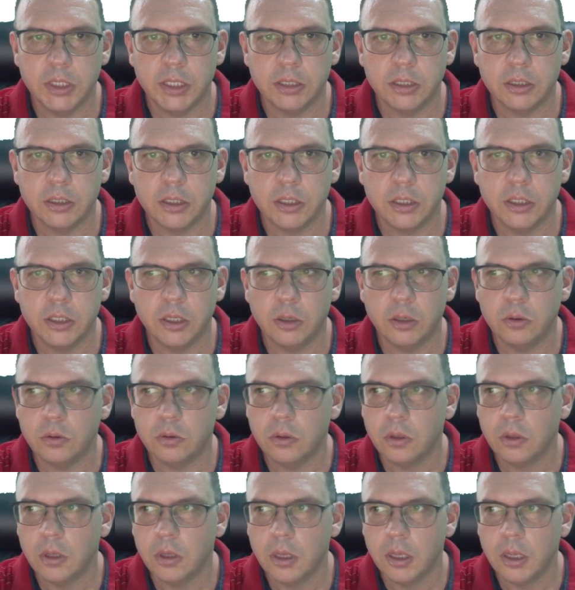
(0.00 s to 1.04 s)

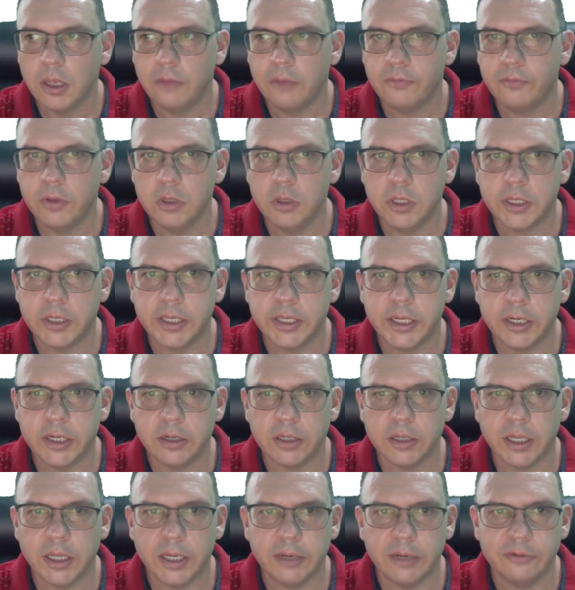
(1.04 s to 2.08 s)
if you look here,
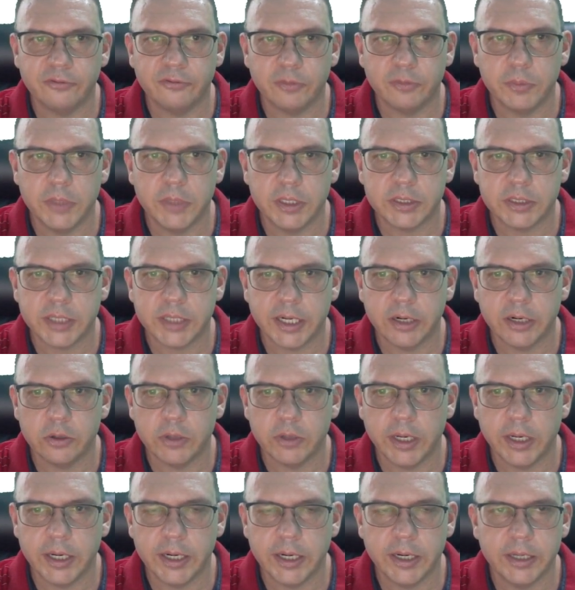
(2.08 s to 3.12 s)
like from this arrow
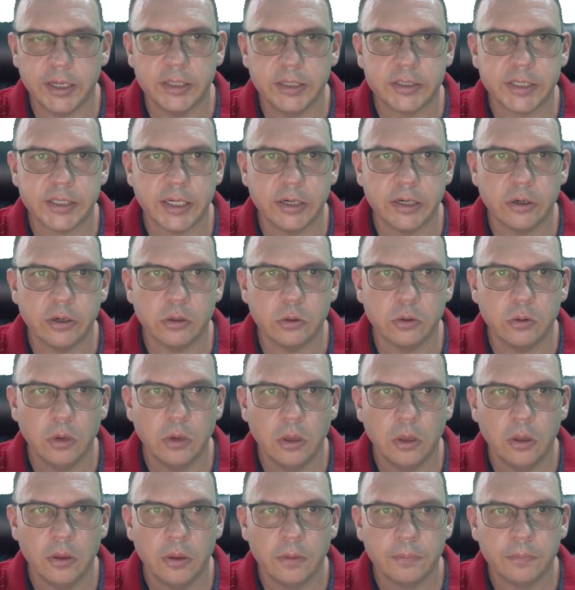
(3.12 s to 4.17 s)
to this arrow,
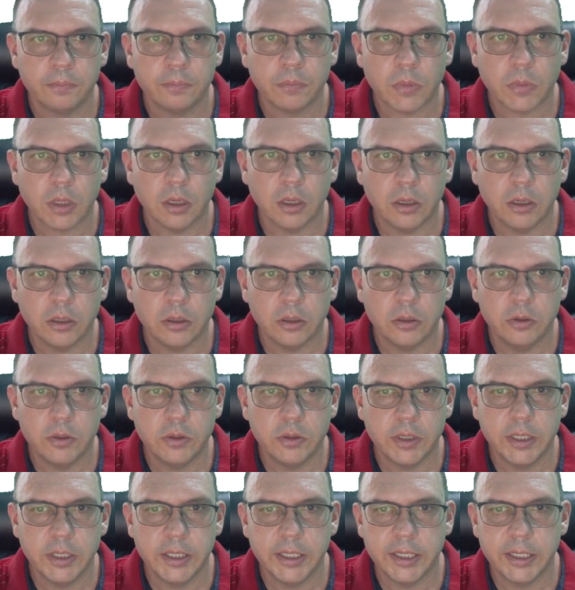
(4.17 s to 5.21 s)
you
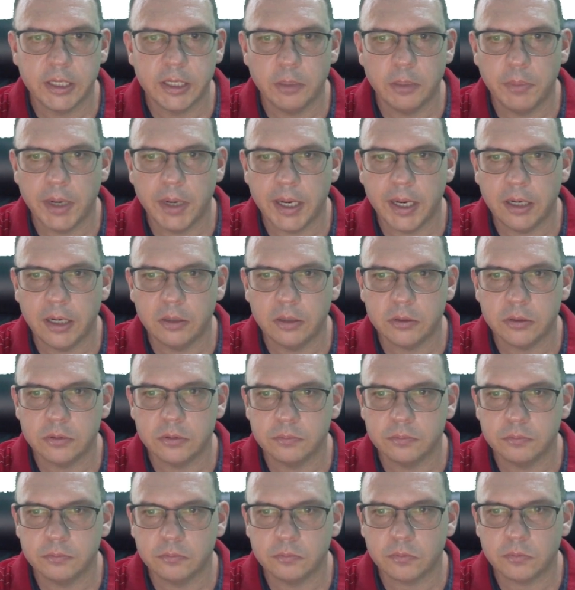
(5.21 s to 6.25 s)
can get about
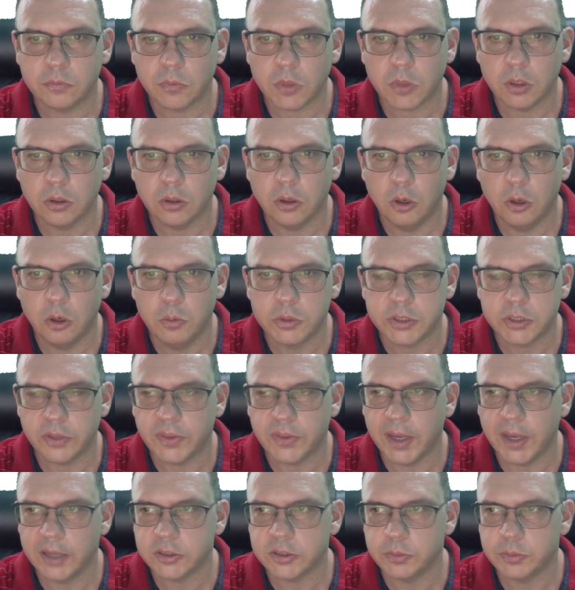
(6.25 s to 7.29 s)
almost
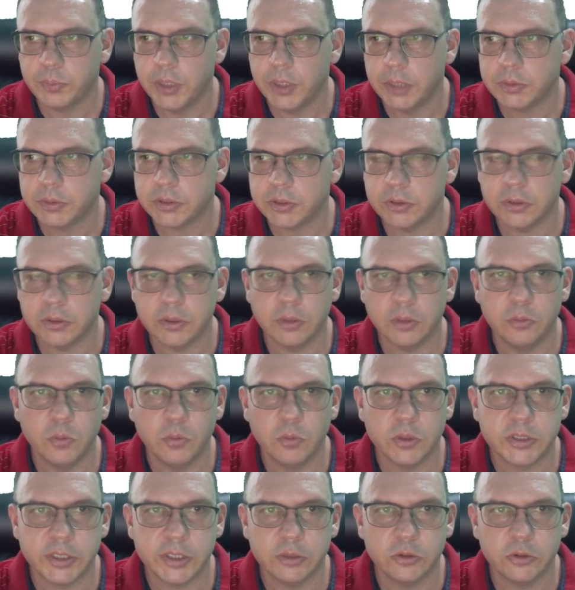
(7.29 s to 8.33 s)
1,000 pips on one
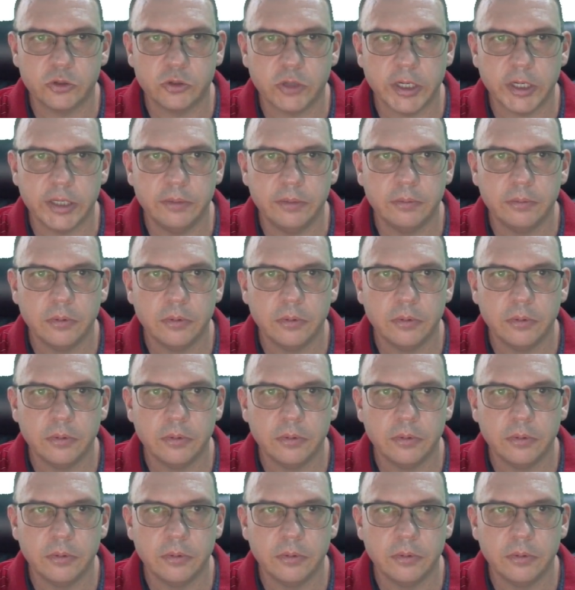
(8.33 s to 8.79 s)
single trade.